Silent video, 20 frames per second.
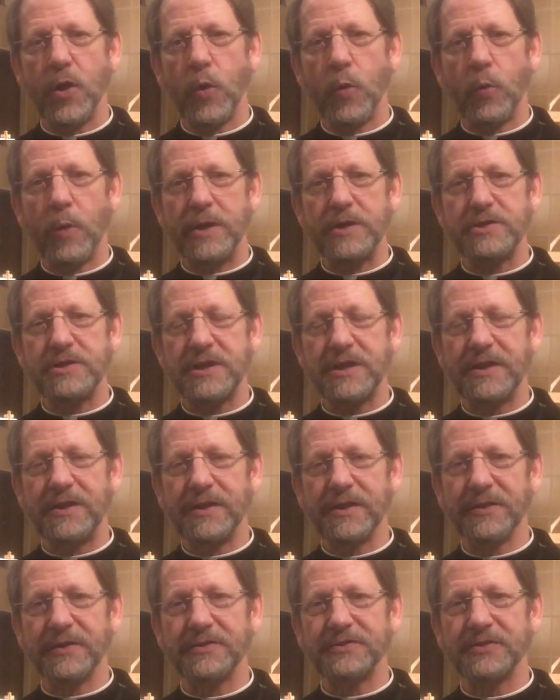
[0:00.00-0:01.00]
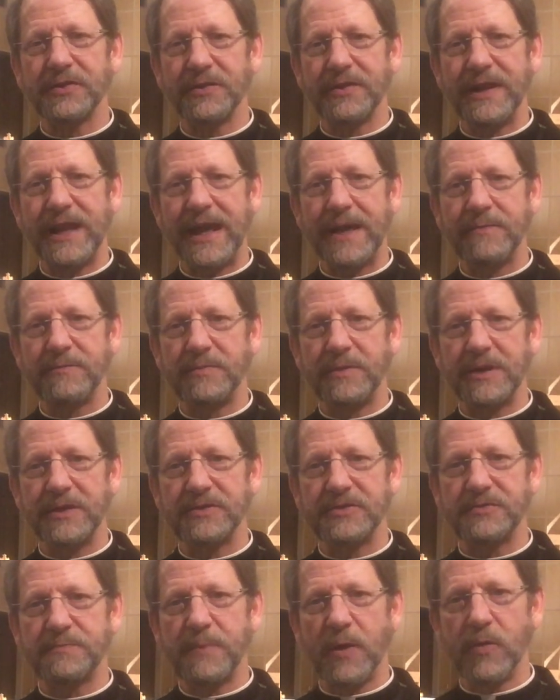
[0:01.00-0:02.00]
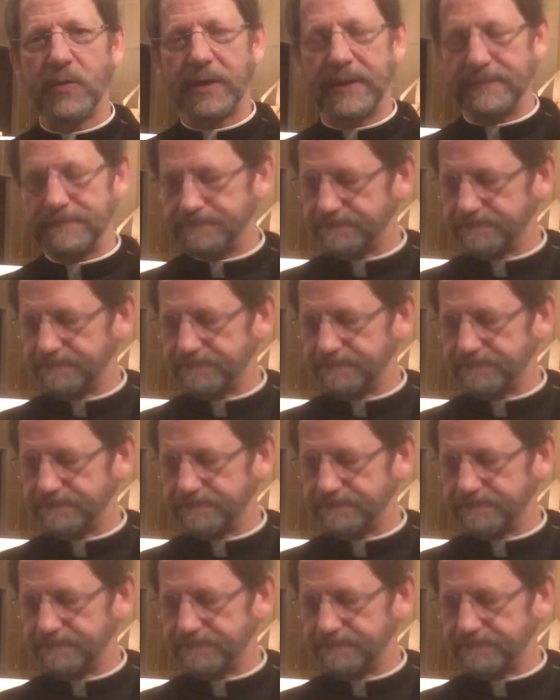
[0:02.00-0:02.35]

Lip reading: when she hears her name being spoken.